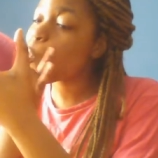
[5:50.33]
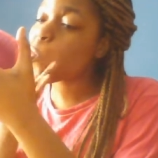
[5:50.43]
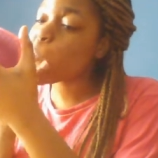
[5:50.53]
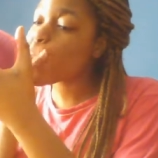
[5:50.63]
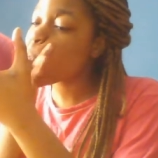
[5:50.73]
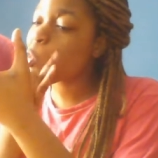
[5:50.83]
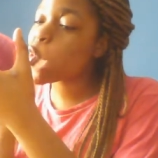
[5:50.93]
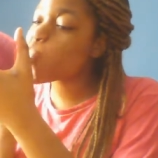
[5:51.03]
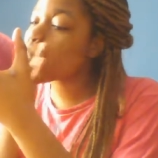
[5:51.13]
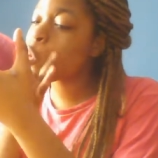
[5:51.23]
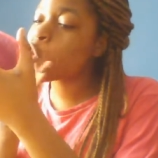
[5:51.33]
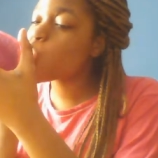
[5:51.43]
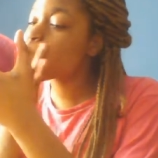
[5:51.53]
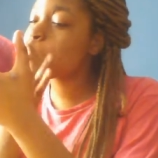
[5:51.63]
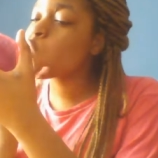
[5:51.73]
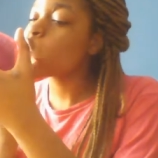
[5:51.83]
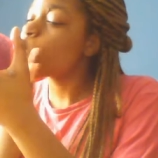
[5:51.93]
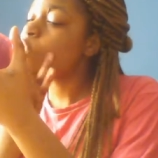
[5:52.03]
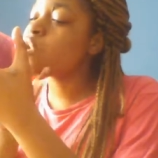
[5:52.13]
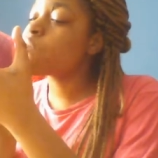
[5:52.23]
Um, to be honest,
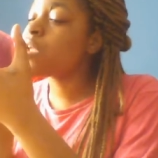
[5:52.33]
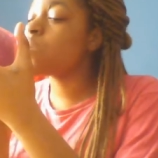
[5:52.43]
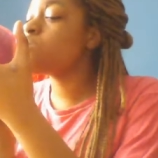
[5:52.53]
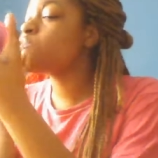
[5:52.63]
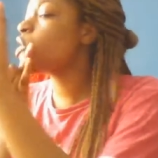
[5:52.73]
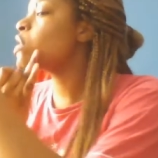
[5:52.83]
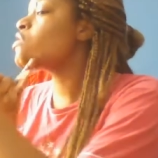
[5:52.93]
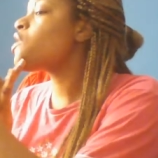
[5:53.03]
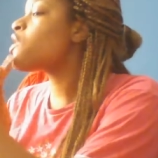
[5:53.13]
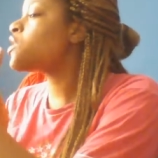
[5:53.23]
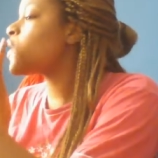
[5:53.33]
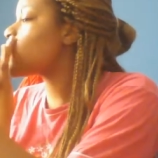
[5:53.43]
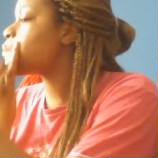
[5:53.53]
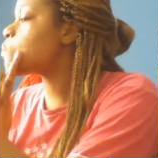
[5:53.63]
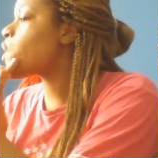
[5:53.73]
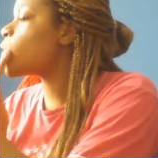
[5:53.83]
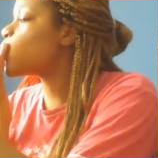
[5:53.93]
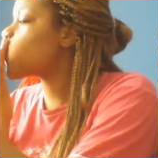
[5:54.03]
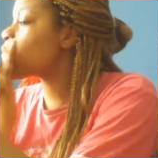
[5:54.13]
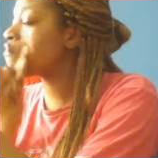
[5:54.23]
sometimes there are days where
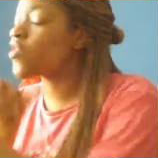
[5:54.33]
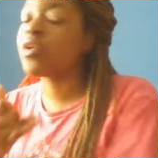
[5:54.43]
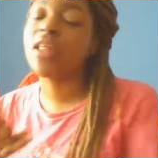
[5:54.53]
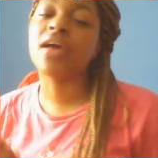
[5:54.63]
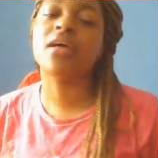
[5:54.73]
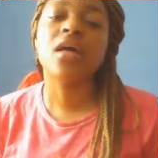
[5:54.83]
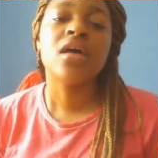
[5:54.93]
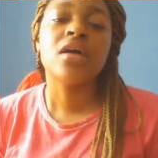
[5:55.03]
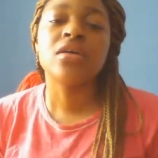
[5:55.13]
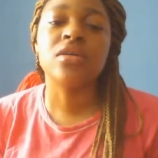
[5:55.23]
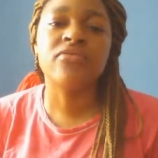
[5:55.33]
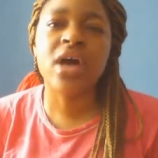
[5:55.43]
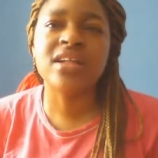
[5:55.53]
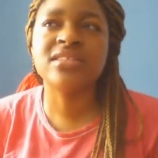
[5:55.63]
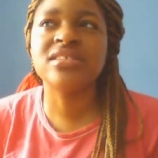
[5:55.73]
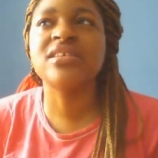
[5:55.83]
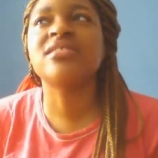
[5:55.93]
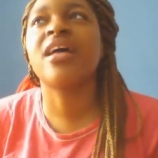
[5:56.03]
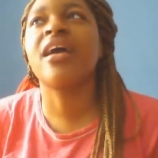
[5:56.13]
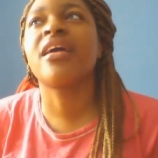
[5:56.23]
I do feel like
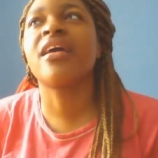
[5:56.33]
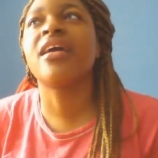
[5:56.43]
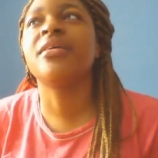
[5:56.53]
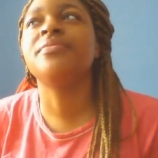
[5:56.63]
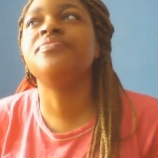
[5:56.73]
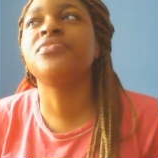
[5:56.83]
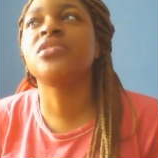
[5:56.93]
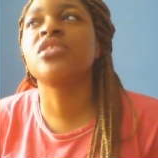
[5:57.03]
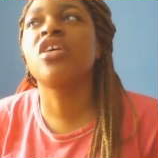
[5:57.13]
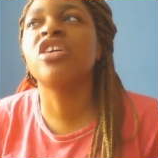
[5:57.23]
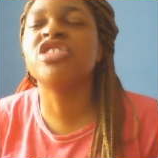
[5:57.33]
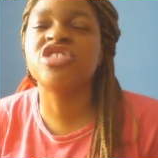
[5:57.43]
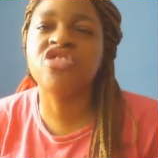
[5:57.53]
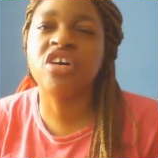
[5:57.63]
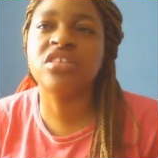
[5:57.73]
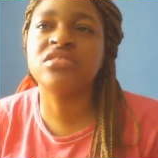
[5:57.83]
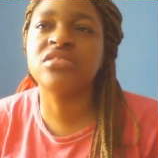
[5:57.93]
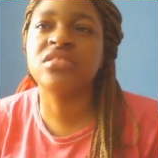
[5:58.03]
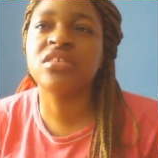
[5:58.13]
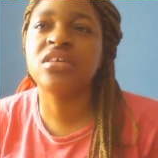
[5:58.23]
university is like a construct.
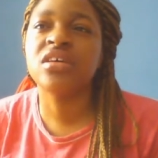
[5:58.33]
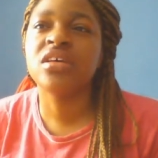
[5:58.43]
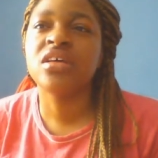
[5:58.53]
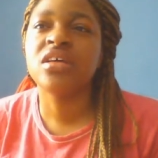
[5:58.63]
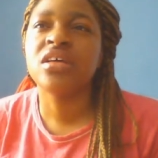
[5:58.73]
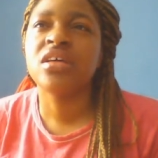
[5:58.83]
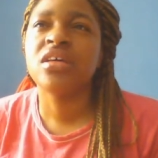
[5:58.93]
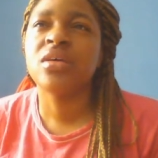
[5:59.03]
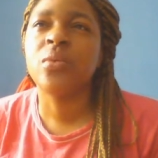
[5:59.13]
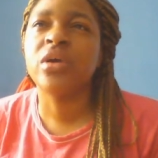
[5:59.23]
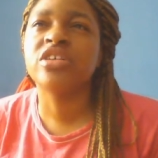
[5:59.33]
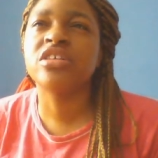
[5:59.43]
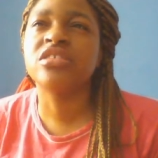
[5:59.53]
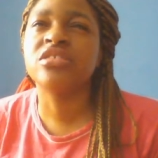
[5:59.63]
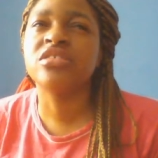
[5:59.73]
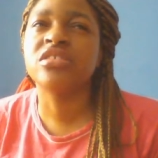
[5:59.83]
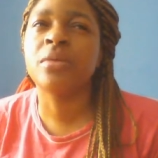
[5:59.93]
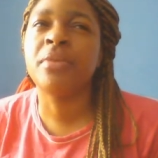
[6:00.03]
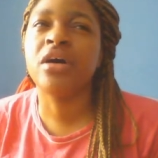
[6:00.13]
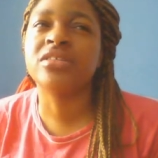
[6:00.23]
We're just
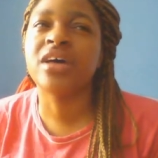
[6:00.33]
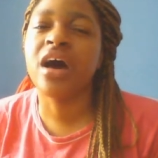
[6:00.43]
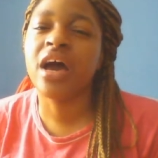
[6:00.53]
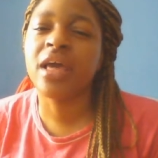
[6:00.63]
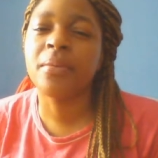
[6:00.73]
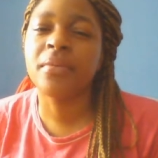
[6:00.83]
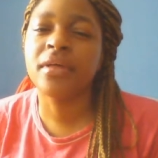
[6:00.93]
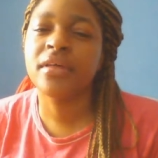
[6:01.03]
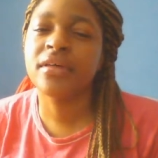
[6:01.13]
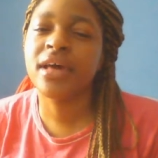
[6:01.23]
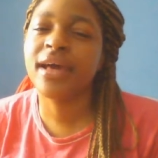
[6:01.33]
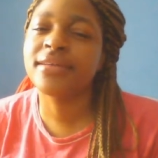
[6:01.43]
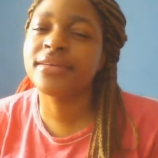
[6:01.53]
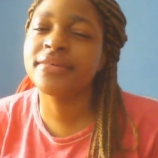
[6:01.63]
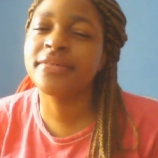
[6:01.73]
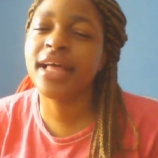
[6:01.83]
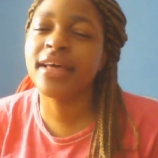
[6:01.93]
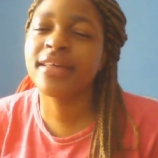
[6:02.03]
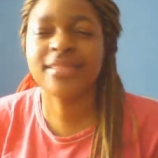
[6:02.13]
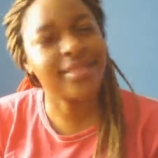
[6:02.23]
using up our time, kind
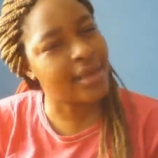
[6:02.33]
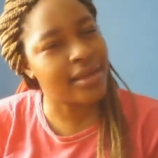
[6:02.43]
of like